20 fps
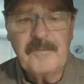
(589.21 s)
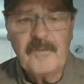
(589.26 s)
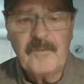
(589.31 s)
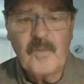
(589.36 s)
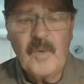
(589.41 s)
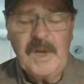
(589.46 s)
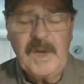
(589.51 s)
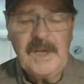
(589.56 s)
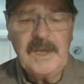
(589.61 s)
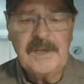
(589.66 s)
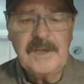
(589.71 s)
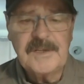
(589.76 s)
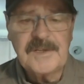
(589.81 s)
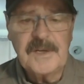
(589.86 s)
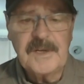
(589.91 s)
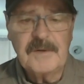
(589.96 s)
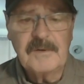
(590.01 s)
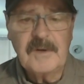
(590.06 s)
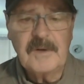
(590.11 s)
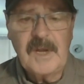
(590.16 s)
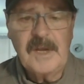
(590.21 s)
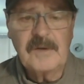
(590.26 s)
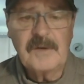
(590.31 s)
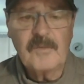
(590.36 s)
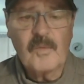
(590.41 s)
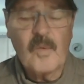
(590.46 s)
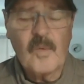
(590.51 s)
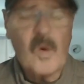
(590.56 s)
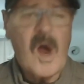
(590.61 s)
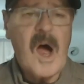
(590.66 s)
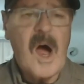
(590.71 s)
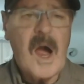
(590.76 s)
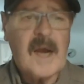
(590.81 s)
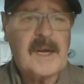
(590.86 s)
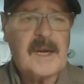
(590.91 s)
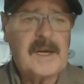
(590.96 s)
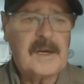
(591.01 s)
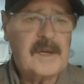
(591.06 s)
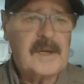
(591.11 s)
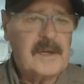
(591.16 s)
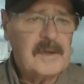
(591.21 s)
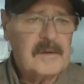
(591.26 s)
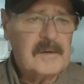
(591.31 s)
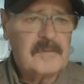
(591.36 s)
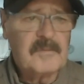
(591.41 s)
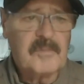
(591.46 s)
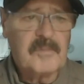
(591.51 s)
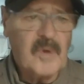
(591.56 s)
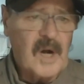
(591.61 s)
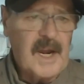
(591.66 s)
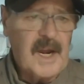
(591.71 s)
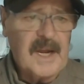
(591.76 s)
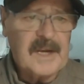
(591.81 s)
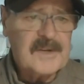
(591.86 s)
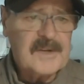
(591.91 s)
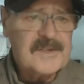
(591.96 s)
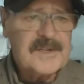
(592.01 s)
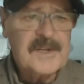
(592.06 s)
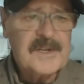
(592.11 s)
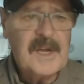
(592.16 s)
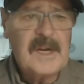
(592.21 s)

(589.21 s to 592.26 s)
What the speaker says: weeds and rock breaks.